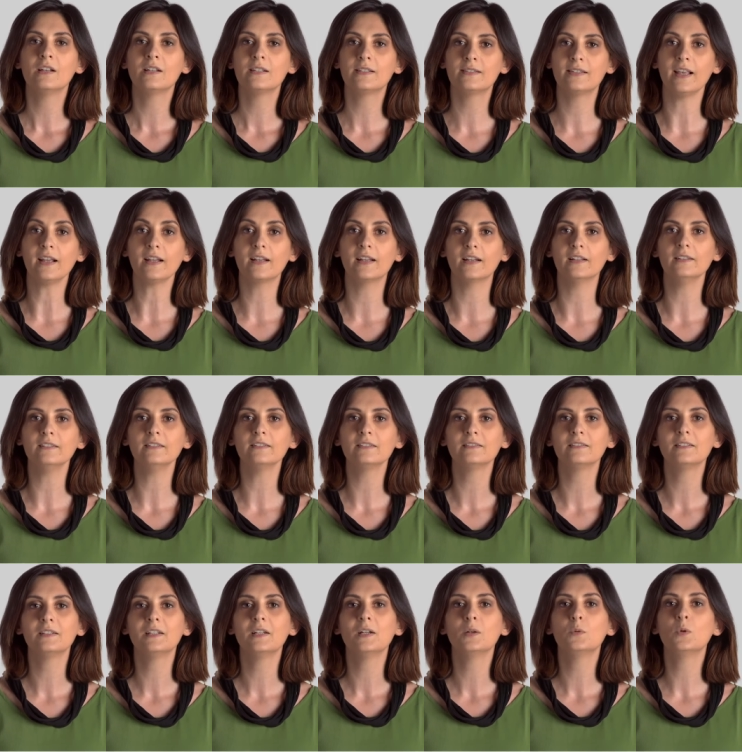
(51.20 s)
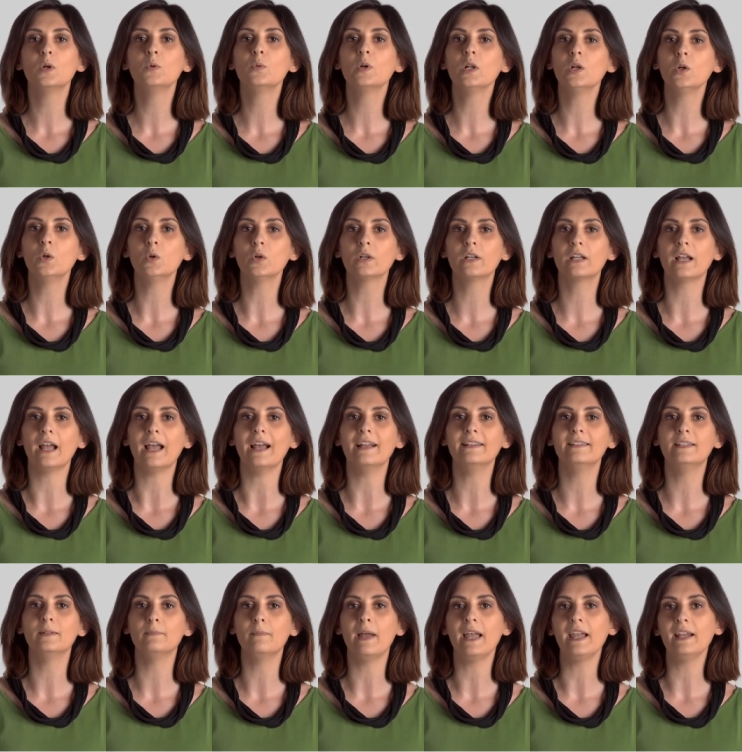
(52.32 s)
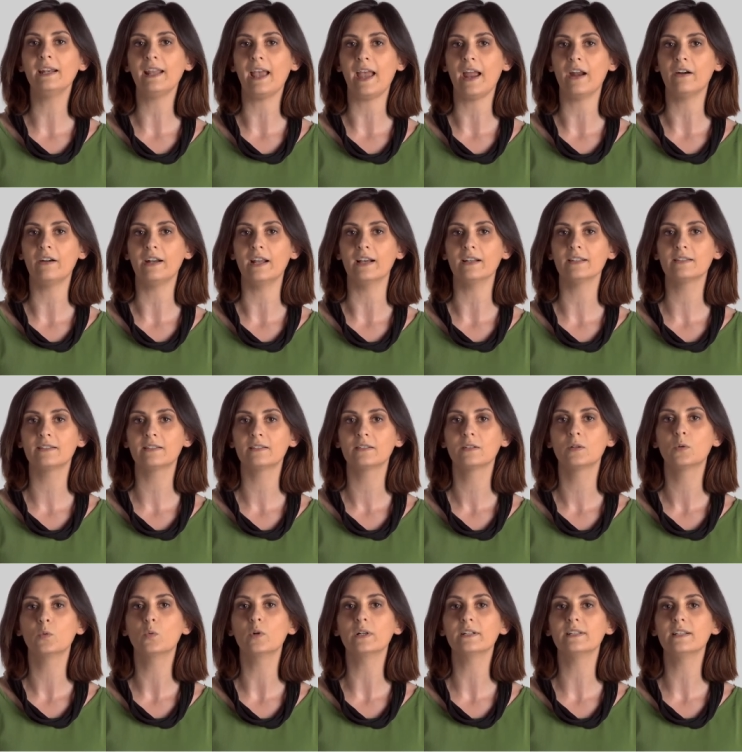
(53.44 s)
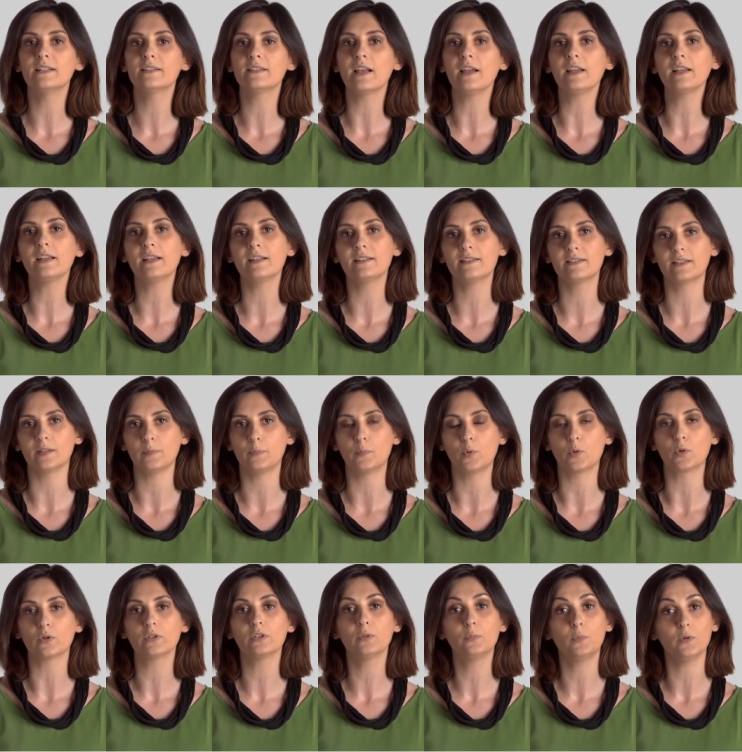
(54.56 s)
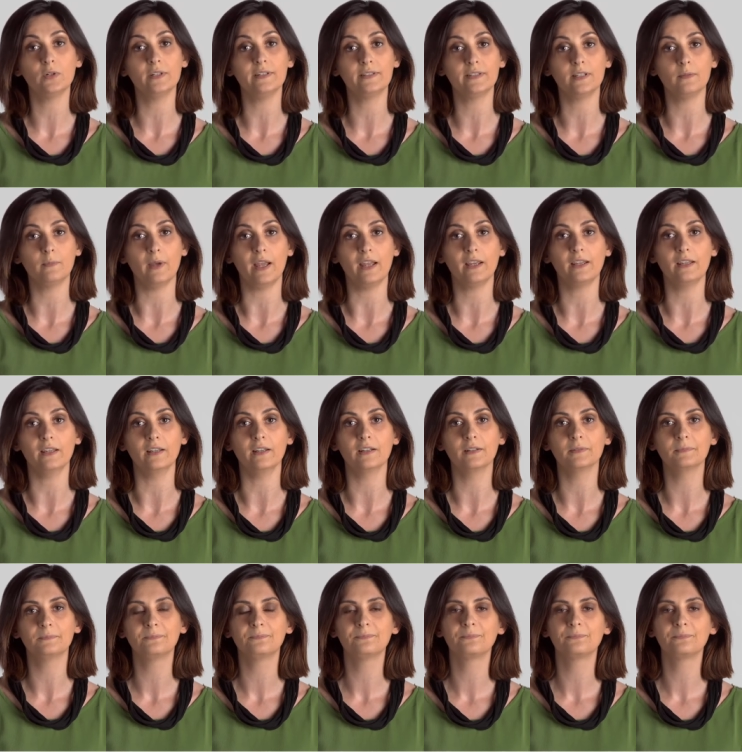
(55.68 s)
Second, we will look at the main areas where design can support policymaking.